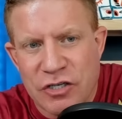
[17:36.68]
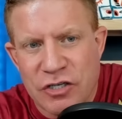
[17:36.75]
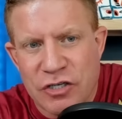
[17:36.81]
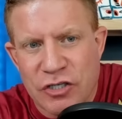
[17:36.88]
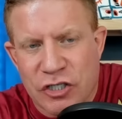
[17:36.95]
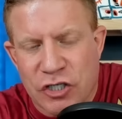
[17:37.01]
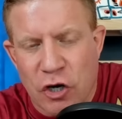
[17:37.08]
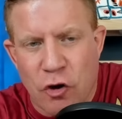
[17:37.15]

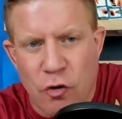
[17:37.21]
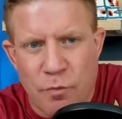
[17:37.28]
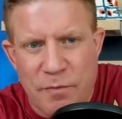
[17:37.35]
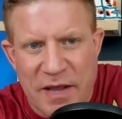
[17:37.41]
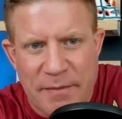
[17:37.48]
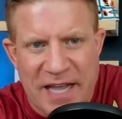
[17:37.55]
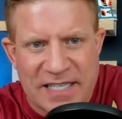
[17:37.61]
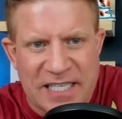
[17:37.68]
so
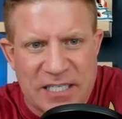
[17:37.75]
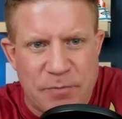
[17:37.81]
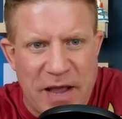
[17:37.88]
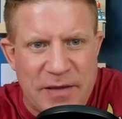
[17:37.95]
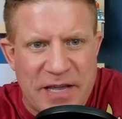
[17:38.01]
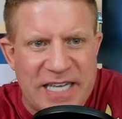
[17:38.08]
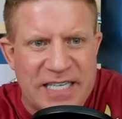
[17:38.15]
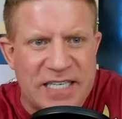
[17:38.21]
McMahon says,
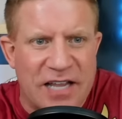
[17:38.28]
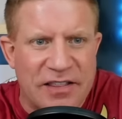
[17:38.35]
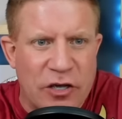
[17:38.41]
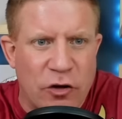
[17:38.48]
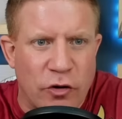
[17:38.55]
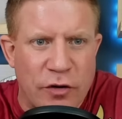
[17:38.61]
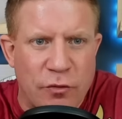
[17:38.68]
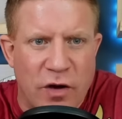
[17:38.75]
baby, he's not the
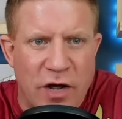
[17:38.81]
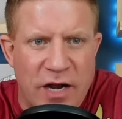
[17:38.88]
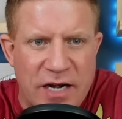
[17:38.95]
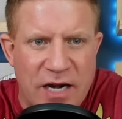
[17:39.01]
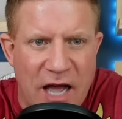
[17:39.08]
only one.